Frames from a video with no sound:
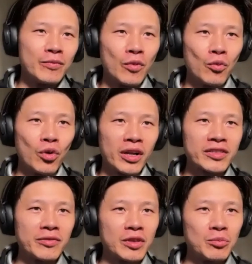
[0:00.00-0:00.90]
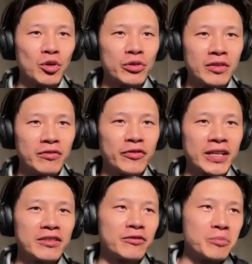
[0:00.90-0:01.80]
What are some of the most
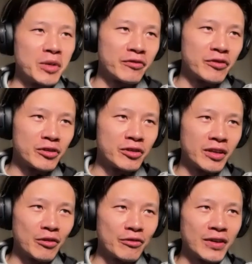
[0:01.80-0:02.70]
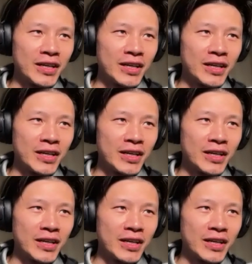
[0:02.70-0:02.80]
effective methods that you have found?